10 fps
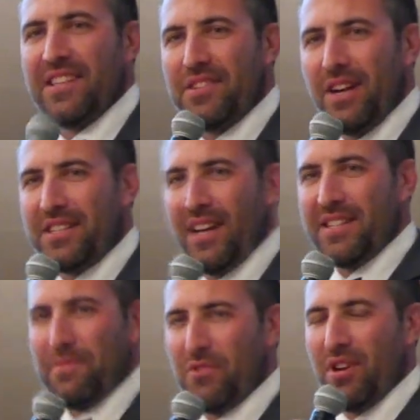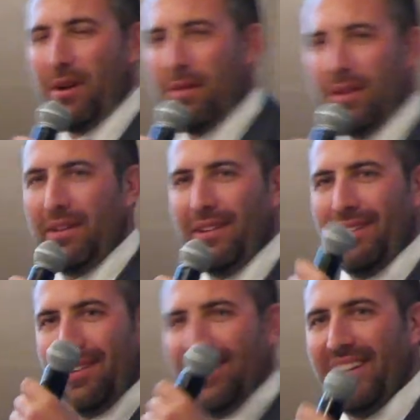Stretch had some
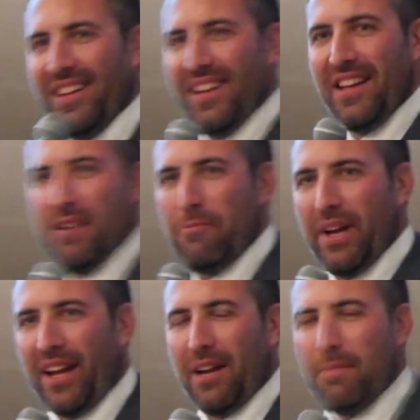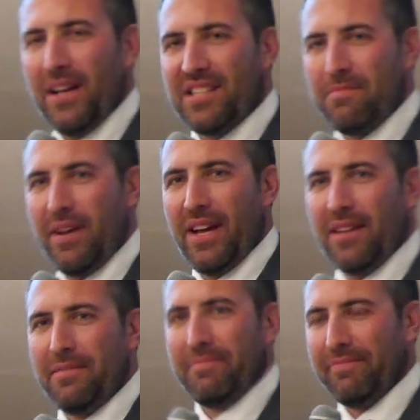trouble picking the best
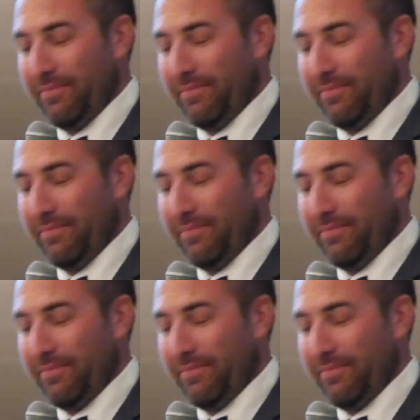man.